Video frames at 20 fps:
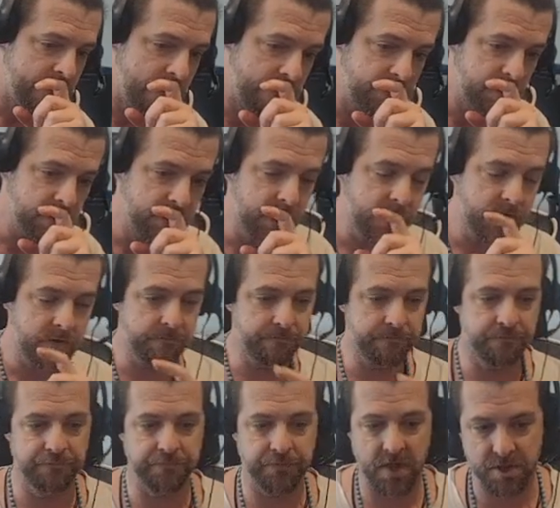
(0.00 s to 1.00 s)
If you look
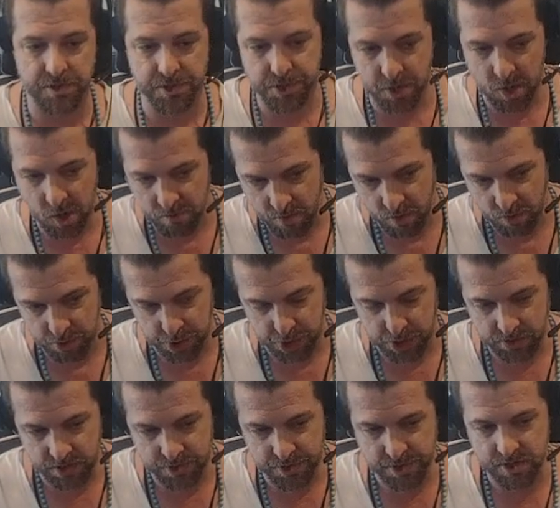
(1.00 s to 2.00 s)
in slow motion,
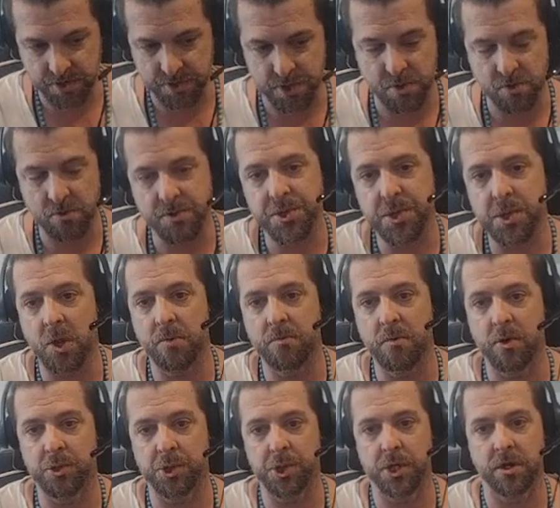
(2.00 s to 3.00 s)
he's going to do it in slow
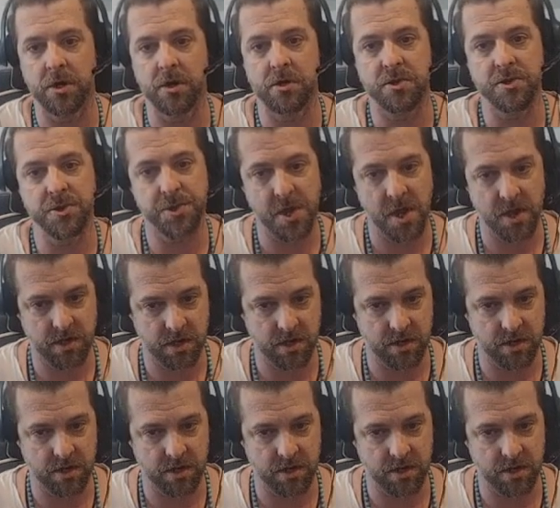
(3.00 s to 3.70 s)
motion here in a second,